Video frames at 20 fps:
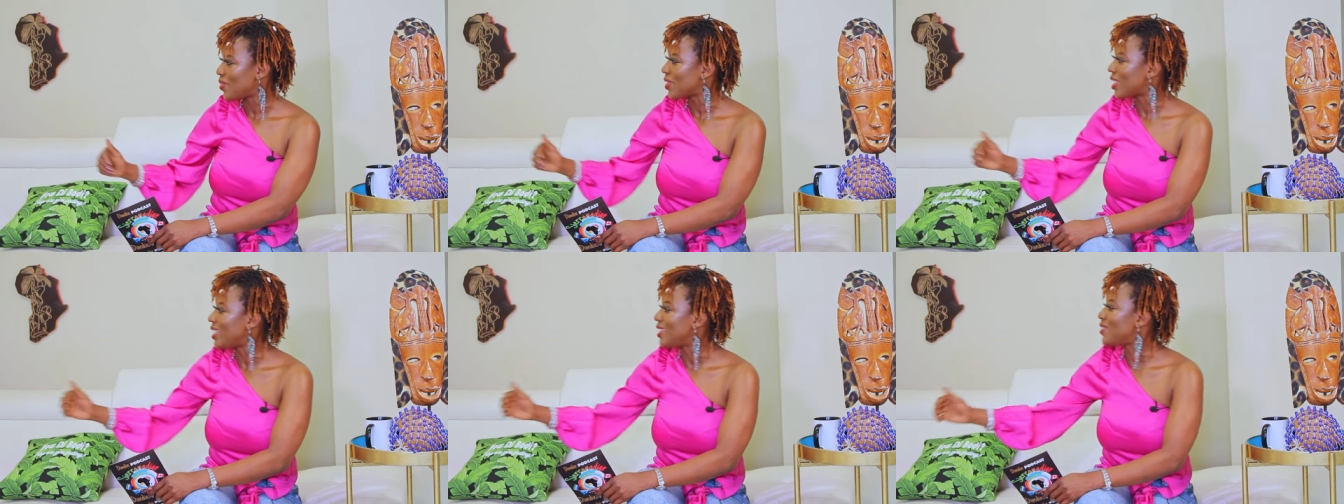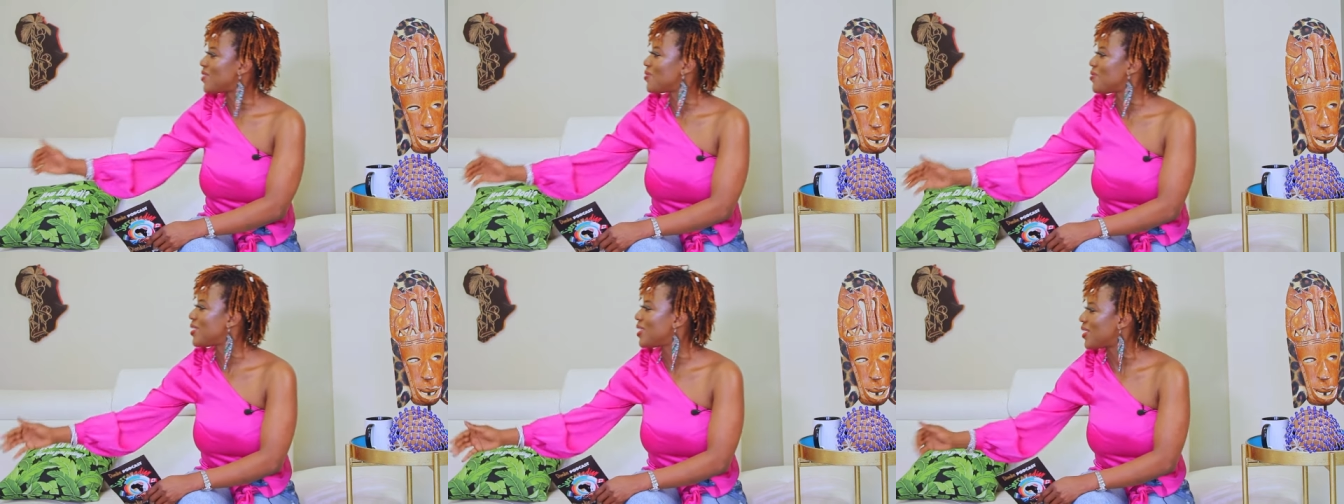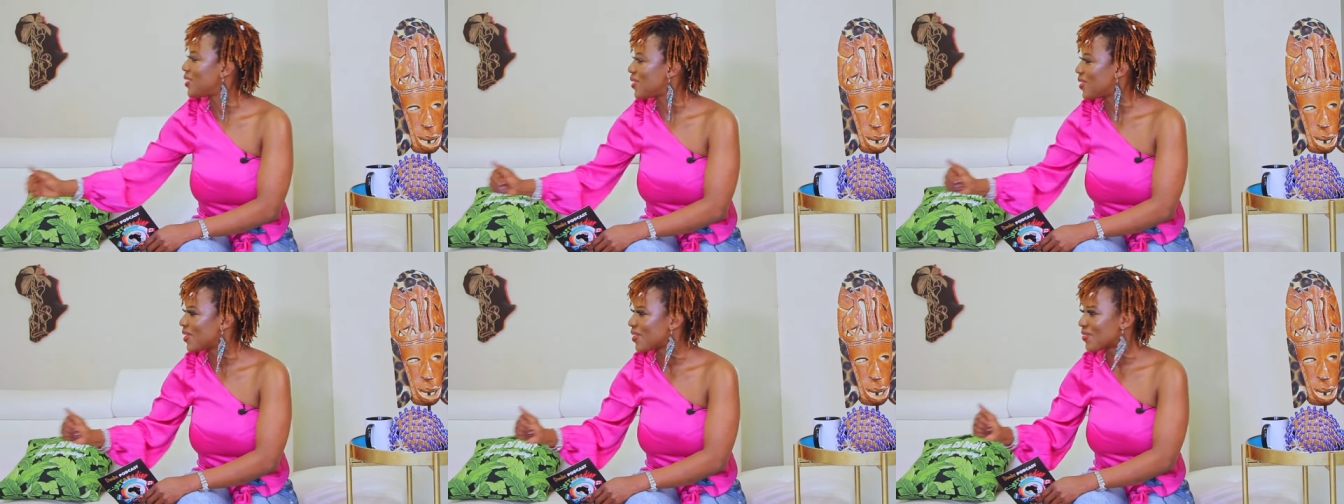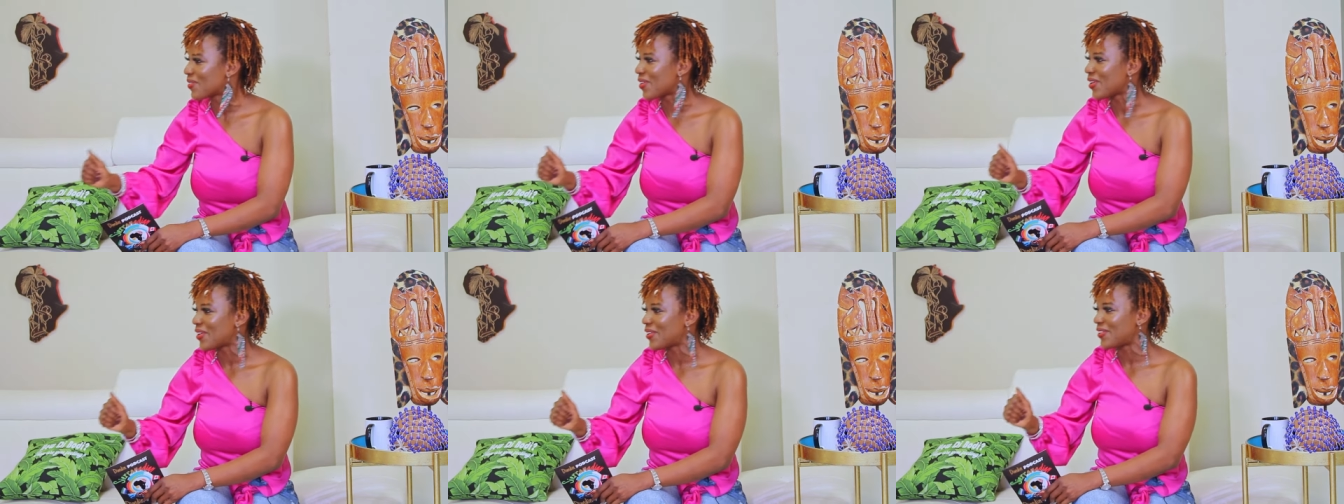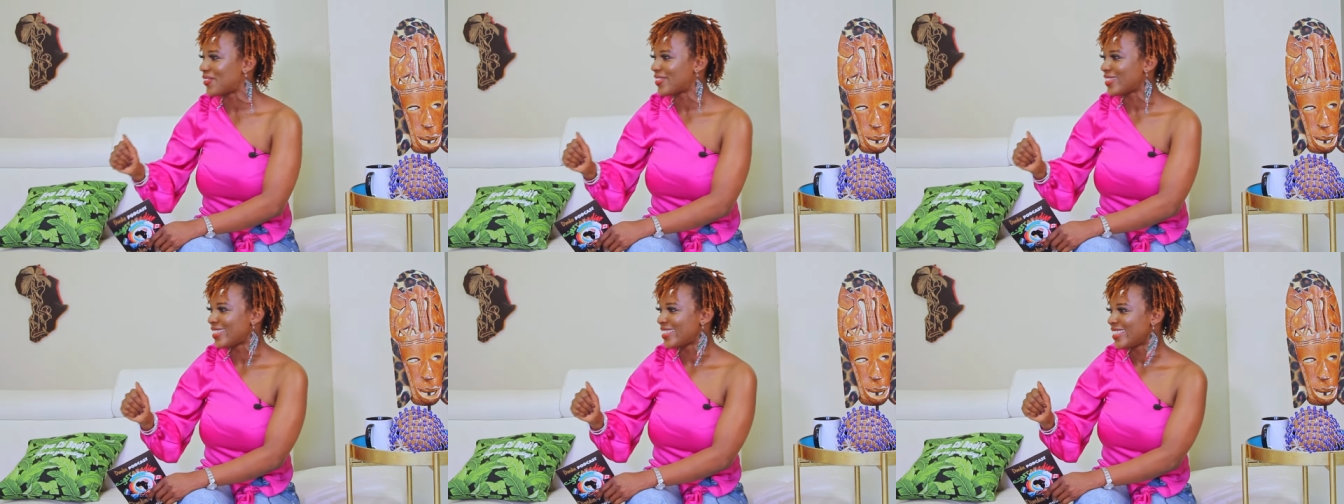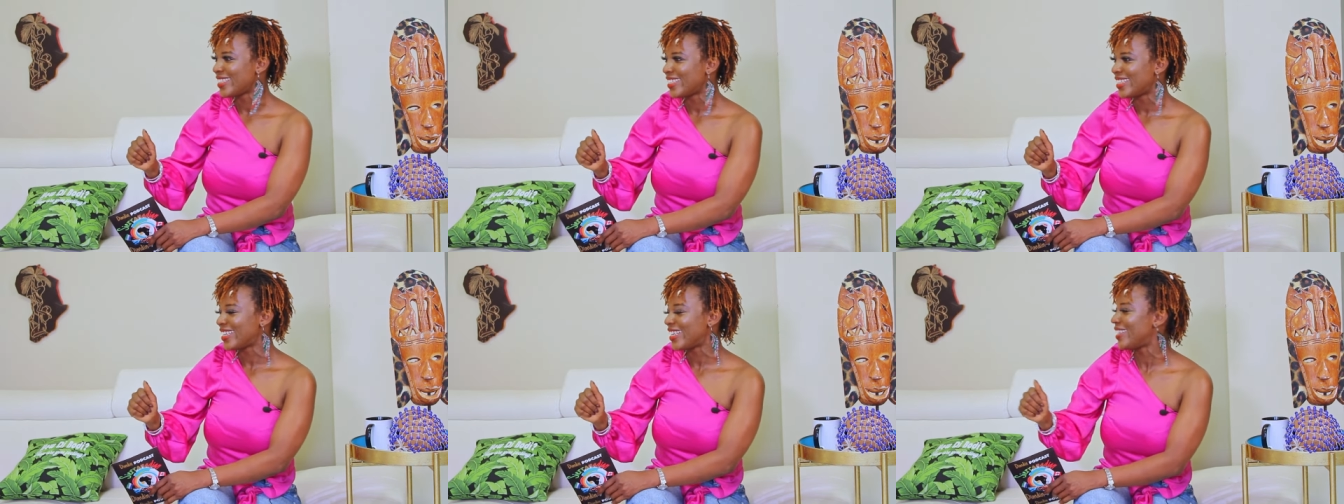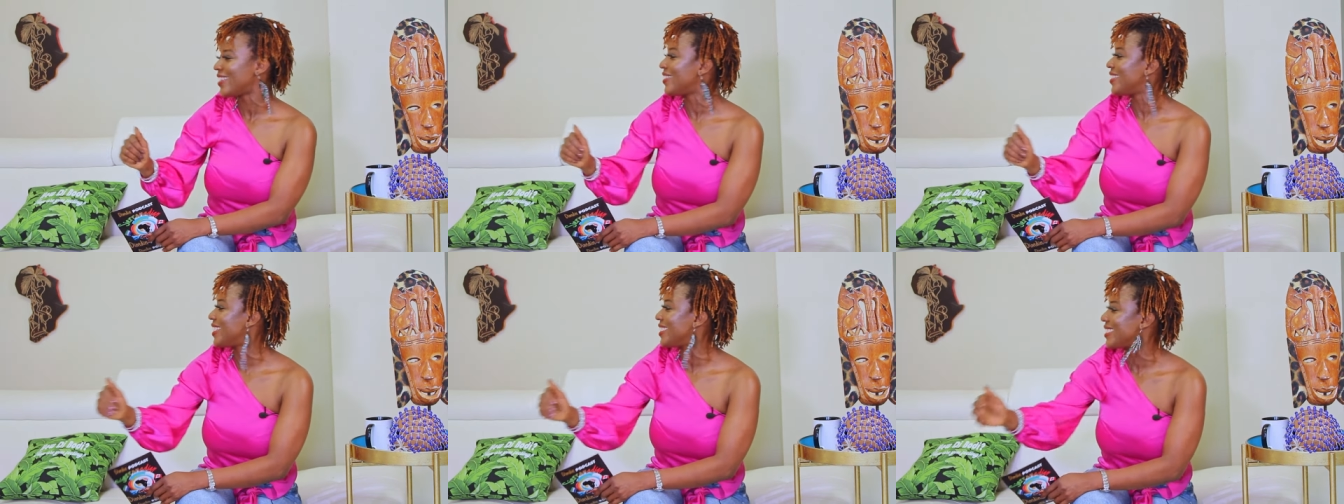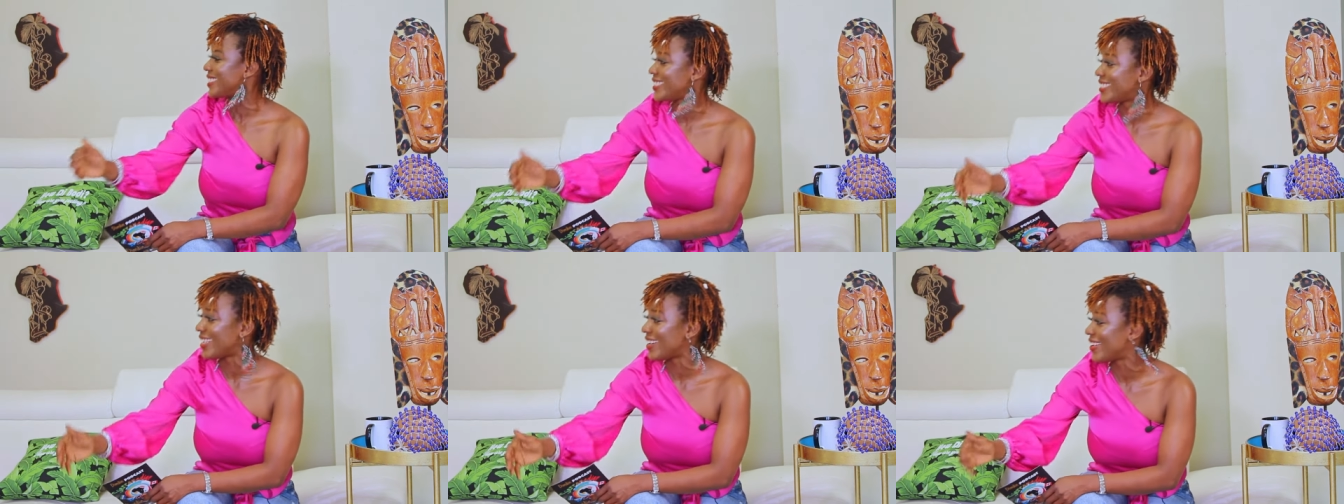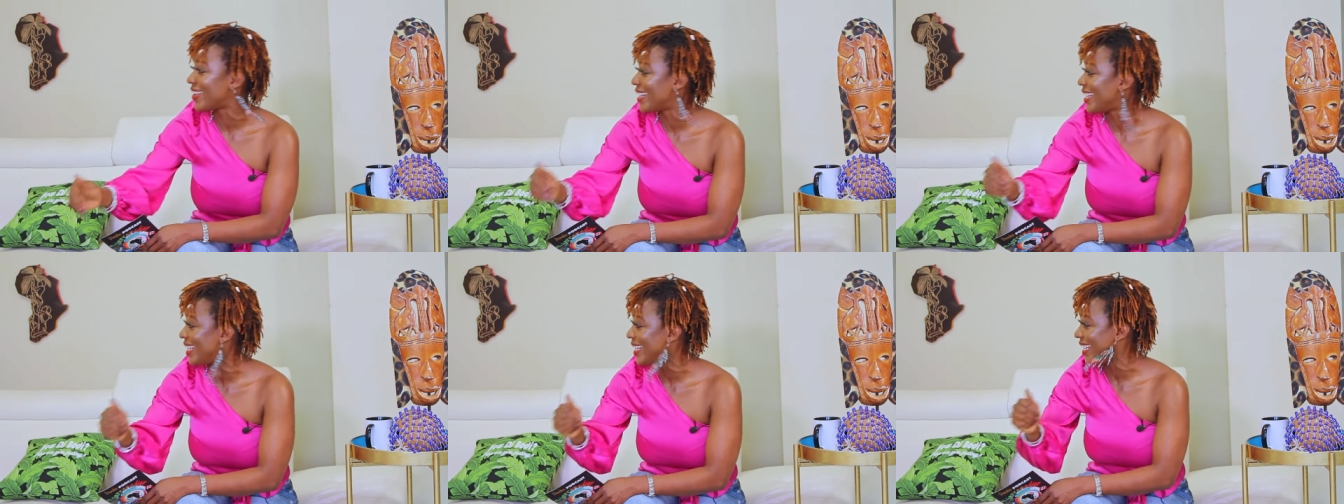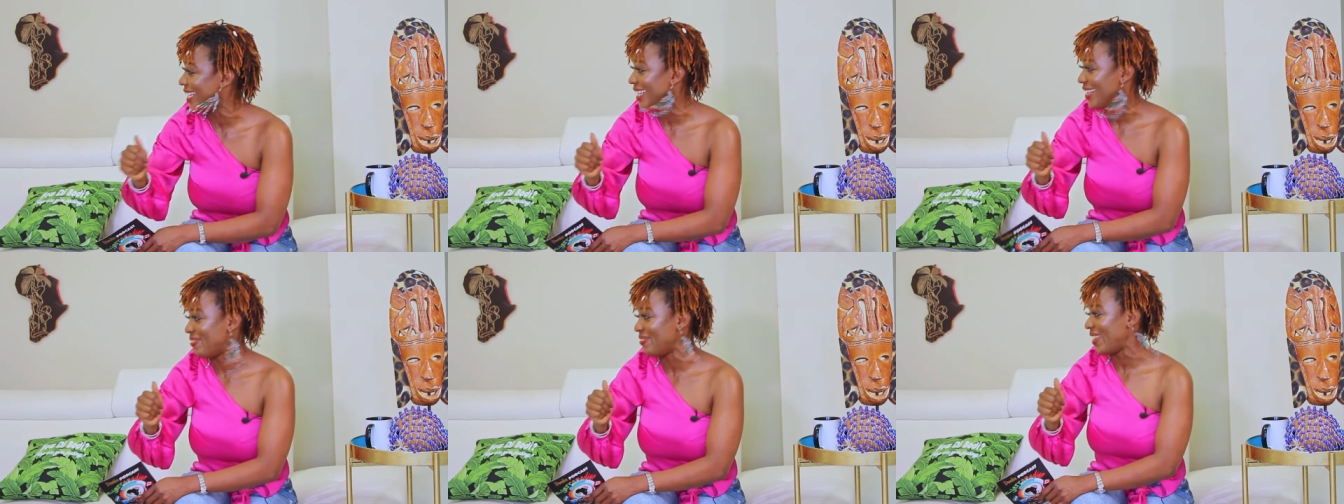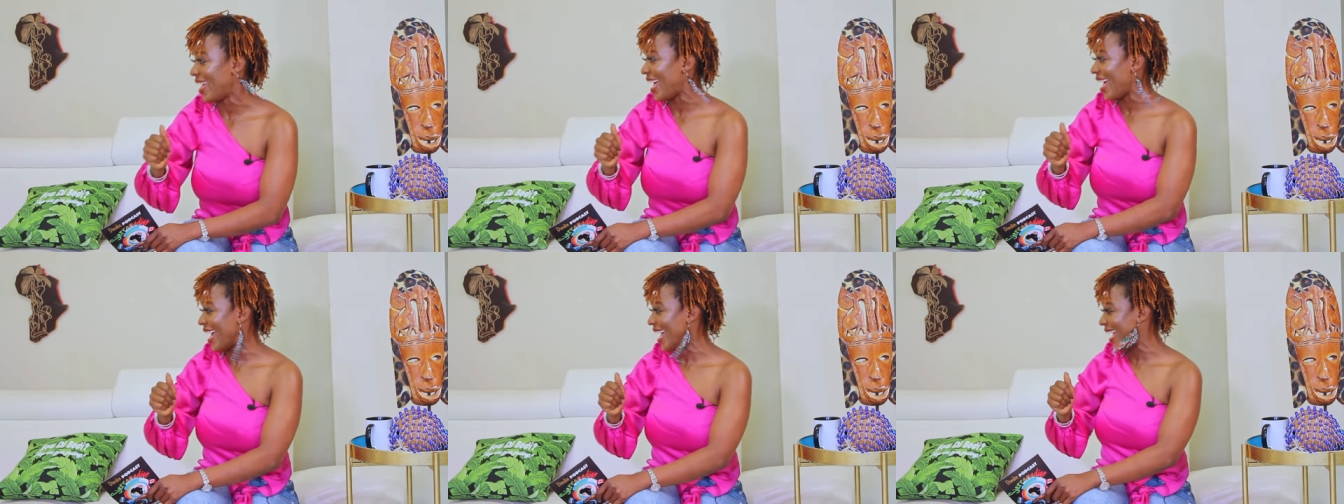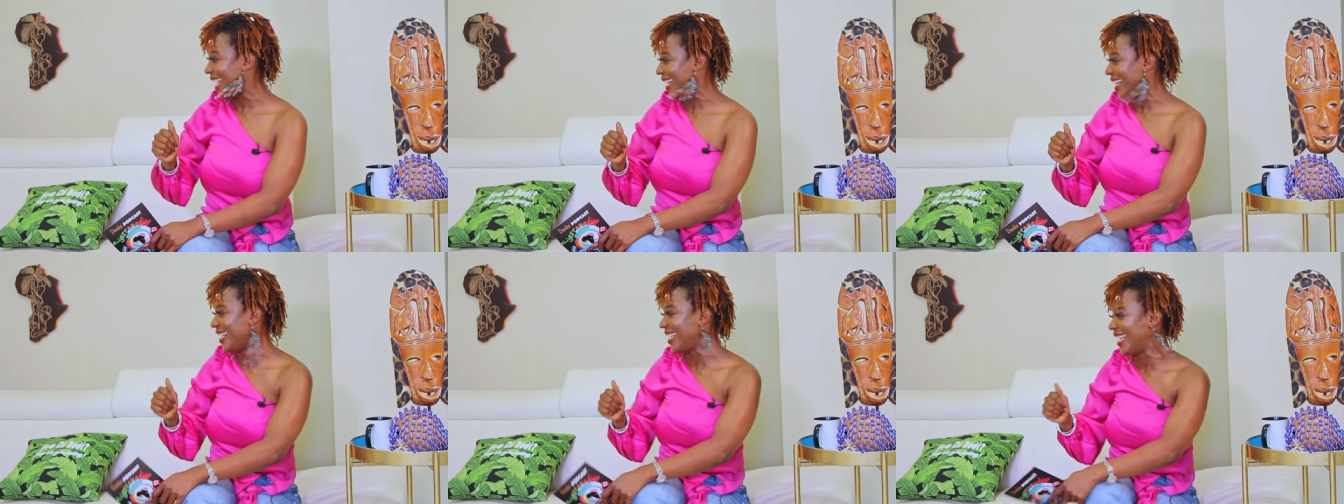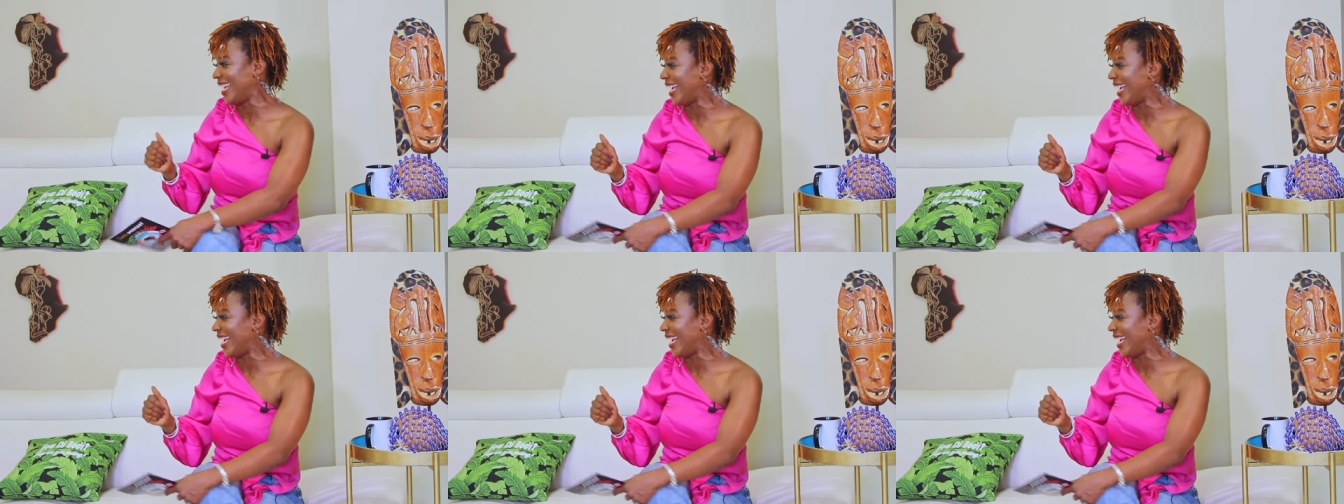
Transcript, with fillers: You can do it on your own. You don't necessarily need a man.